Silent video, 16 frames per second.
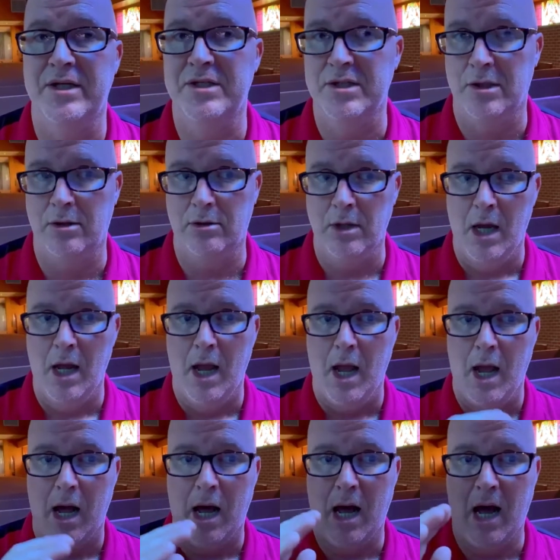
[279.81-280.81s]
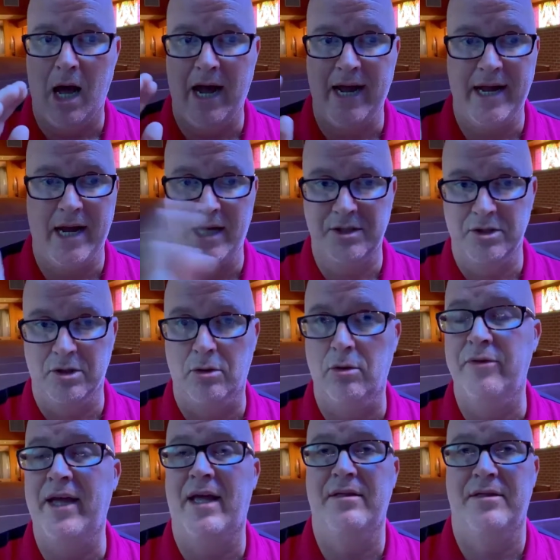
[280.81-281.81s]
So I
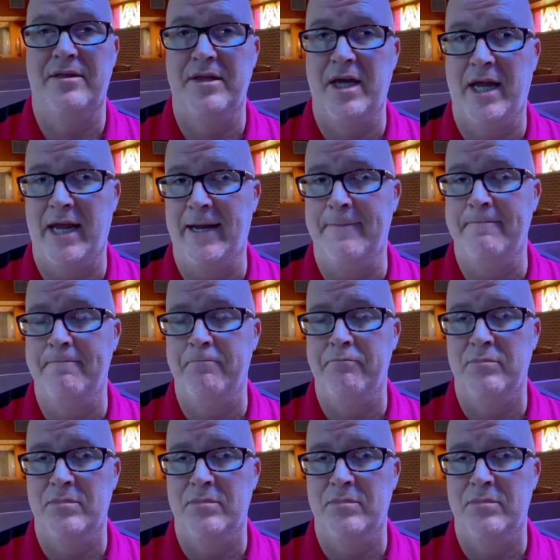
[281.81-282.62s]
told that thing